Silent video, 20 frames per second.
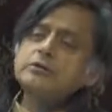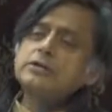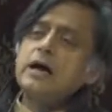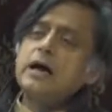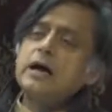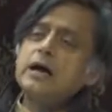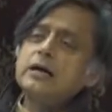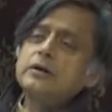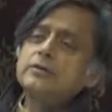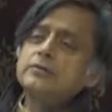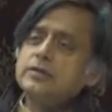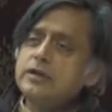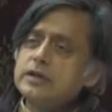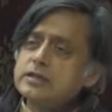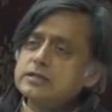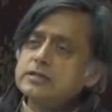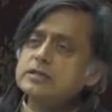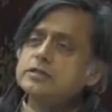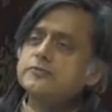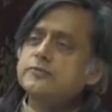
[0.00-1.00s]
our
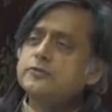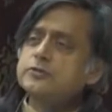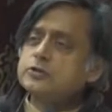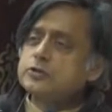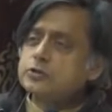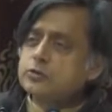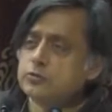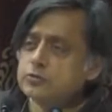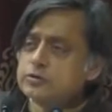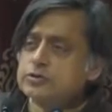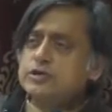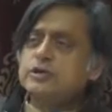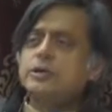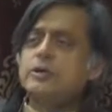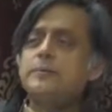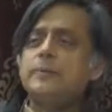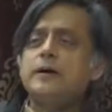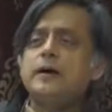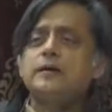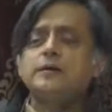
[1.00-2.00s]
reasons for choosing
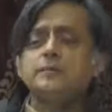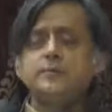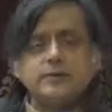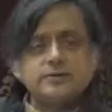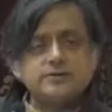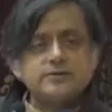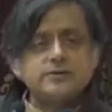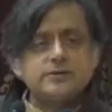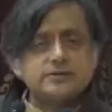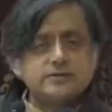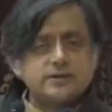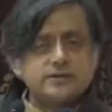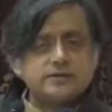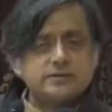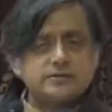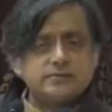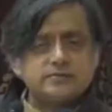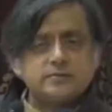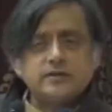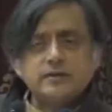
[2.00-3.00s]
the parliamentary
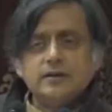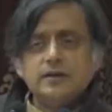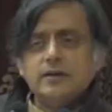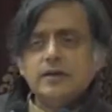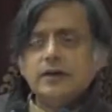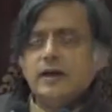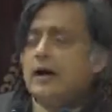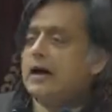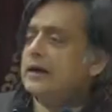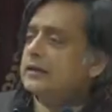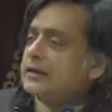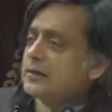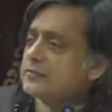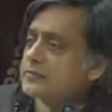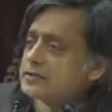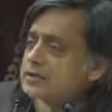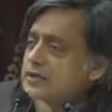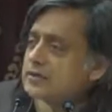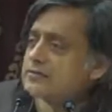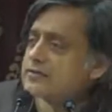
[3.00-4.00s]
system are
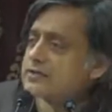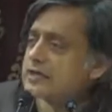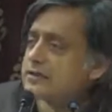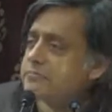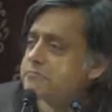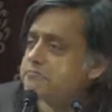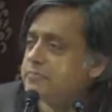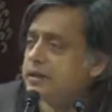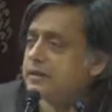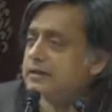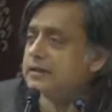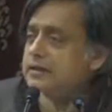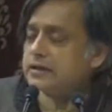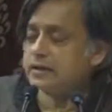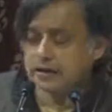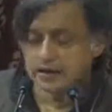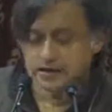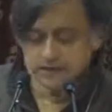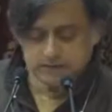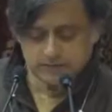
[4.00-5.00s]
themselves embedded
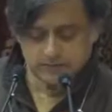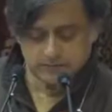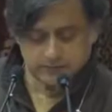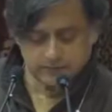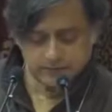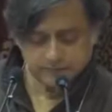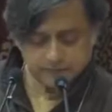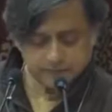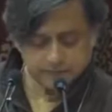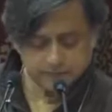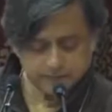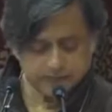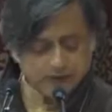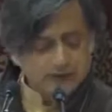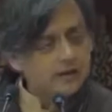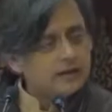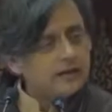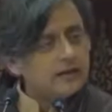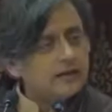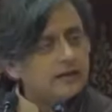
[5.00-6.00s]
in history.
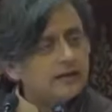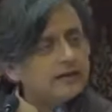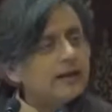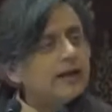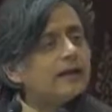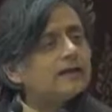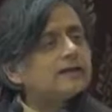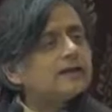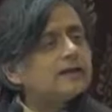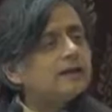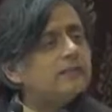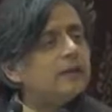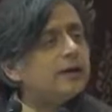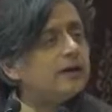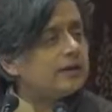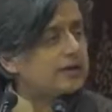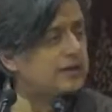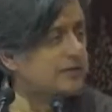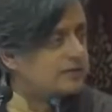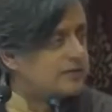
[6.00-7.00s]
Like the
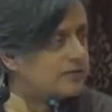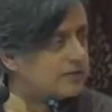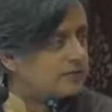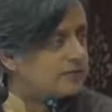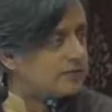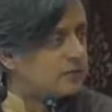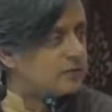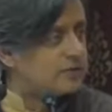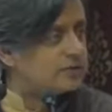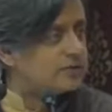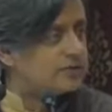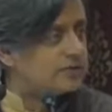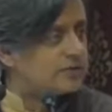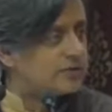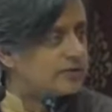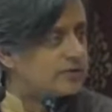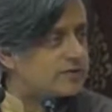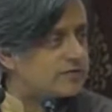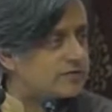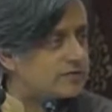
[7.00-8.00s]
American
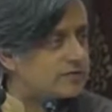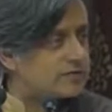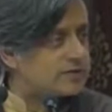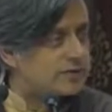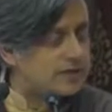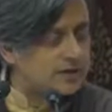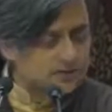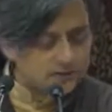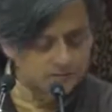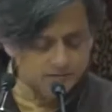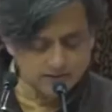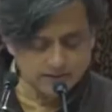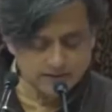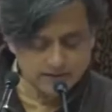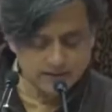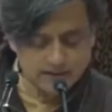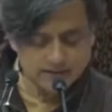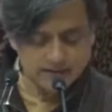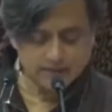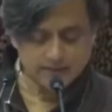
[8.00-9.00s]
revolutionaries of 2 centuries
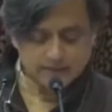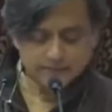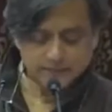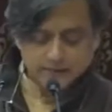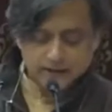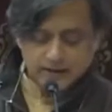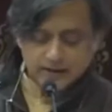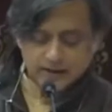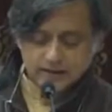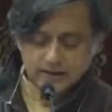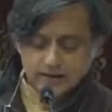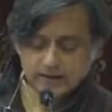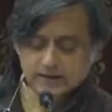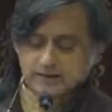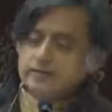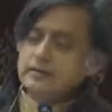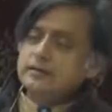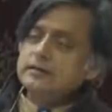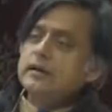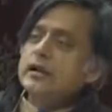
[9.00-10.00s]
earlier,
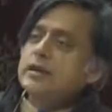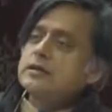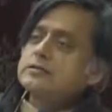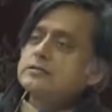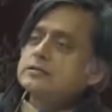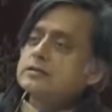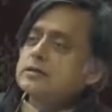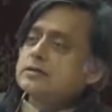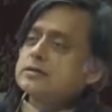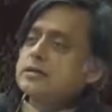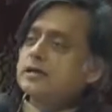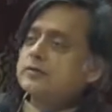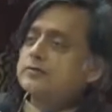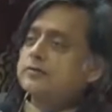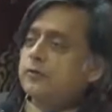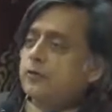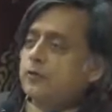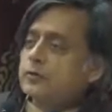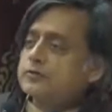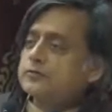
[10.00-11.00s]
Indian nationalists had
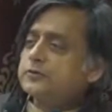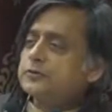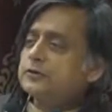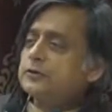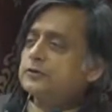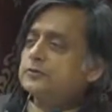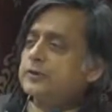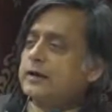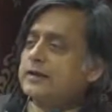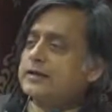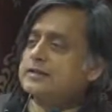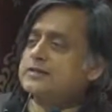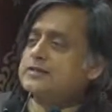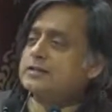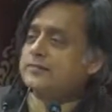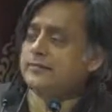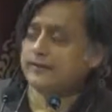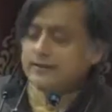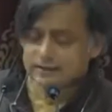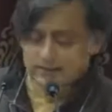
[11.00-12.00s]
fought for the rights
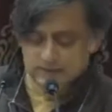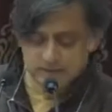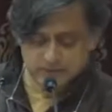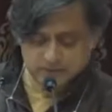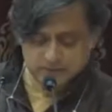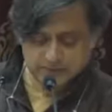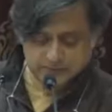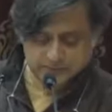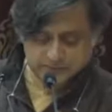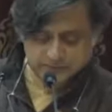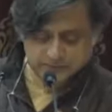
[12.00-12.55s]
of Englishmen,